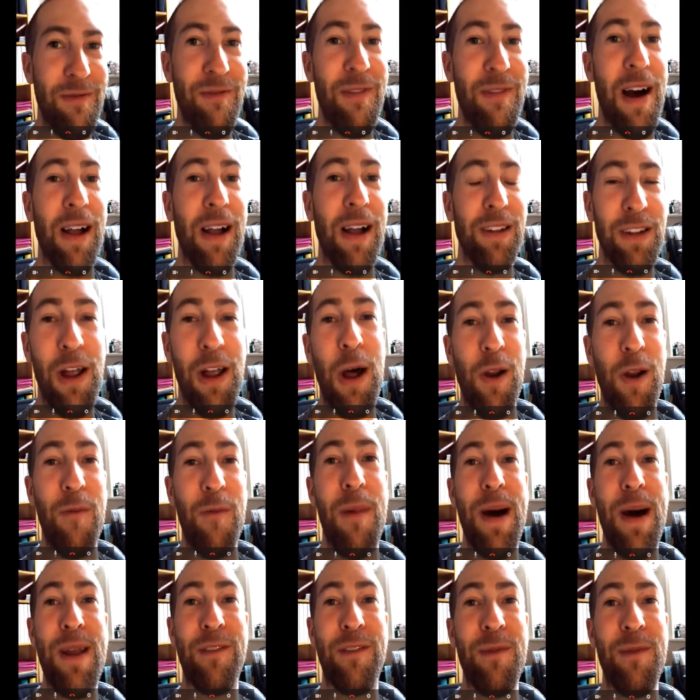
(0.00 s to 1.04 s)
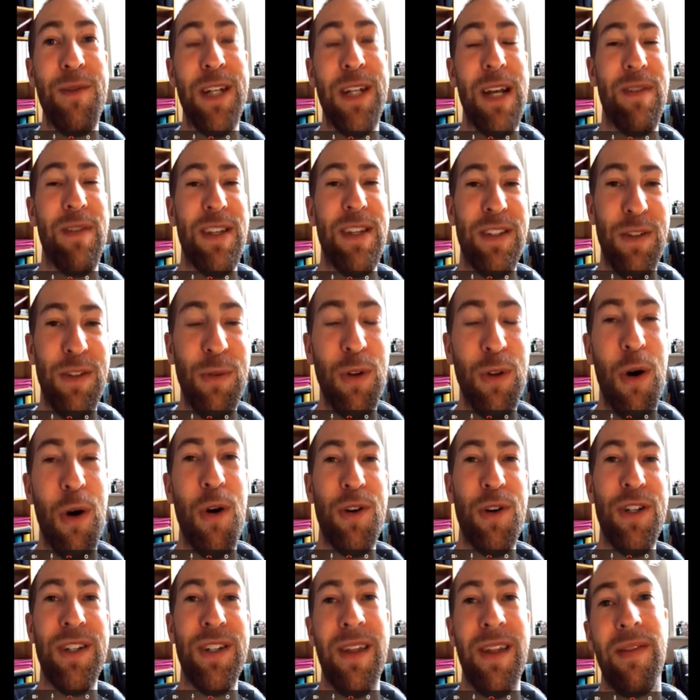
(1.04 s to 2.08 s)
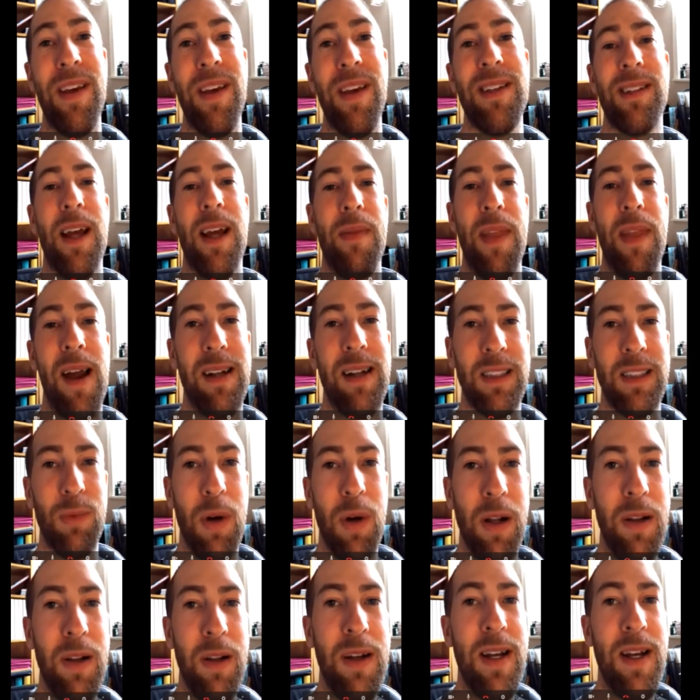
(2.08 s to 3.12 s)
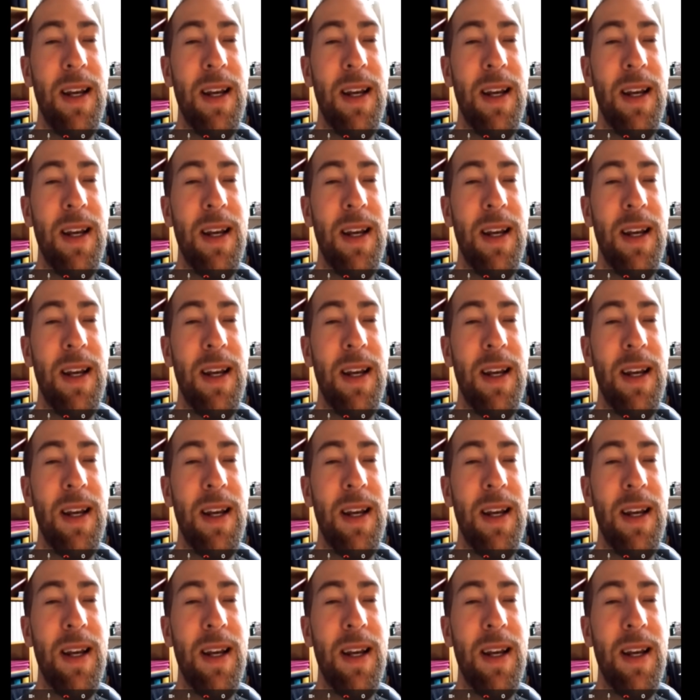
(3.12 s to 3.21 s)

a lot of money from JV2 launches and things like that as well.